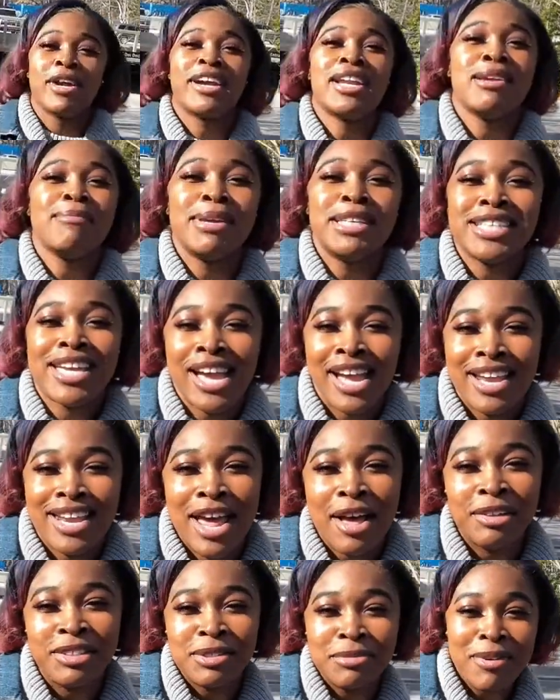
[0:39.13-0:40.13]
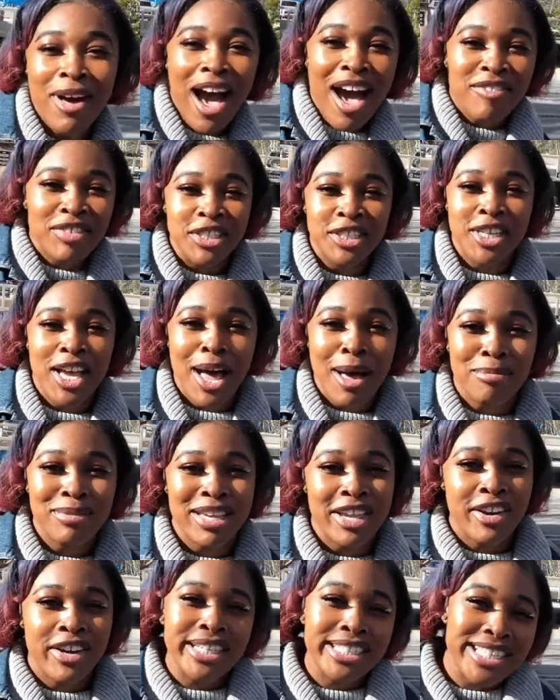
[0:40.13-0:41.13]
gonna be checking out some coffee shops
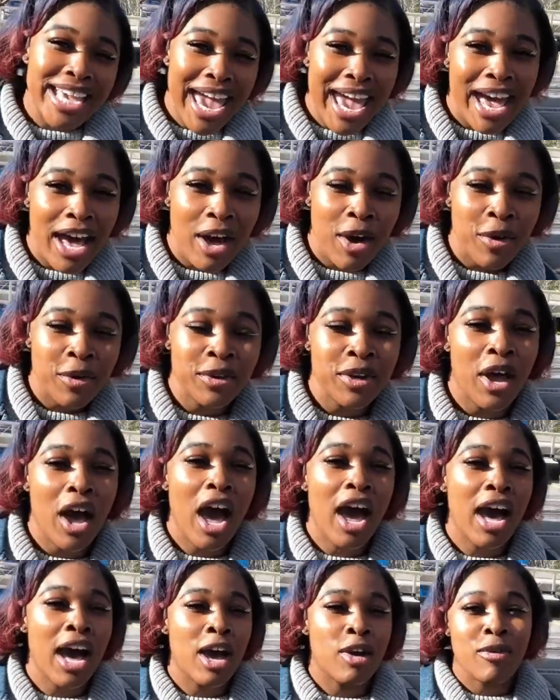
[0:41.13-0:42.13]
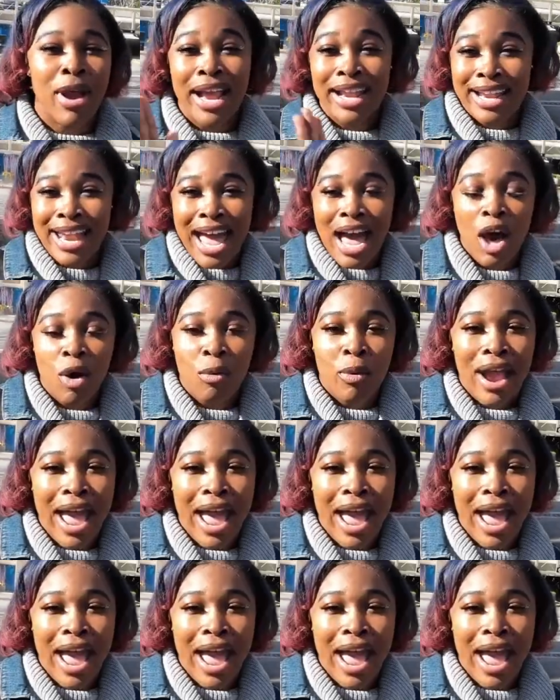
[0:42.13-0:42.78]
here in town. Right now we're